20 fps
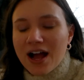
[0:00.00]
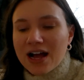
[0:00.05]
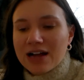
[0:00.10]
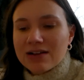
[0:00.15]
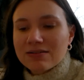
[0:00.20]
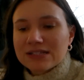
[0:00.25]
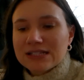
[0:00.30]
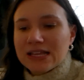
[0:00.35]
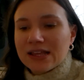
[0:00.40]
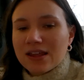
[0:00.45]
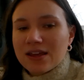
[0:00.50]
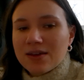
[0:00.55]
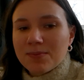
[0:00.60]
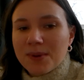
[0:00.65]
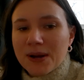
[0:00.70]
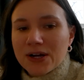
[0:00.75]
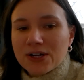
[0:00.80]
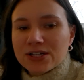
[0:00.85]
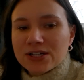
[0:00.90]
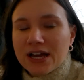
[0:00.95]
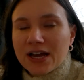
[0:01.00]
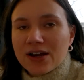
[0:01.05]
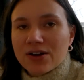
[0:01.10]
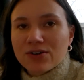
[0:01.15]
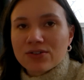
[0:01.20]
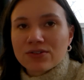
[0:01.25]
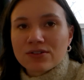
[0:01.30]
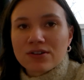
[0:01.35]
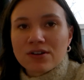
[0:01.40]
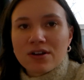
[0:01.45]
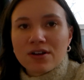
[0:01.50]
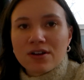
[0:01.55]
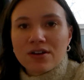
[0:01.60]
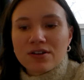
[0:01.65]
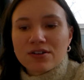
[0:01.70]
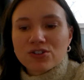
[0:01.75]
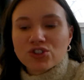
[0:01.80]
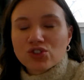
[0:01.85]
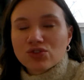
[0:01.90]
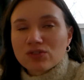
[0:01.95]
I would say like Beartown
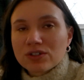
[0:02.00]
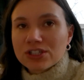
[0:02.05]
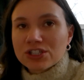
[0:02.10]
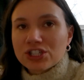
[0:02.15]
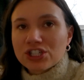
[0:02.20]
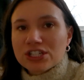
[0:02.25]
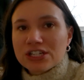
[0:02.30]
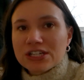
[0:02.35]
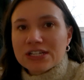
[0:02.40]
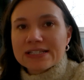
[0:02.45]
trilogy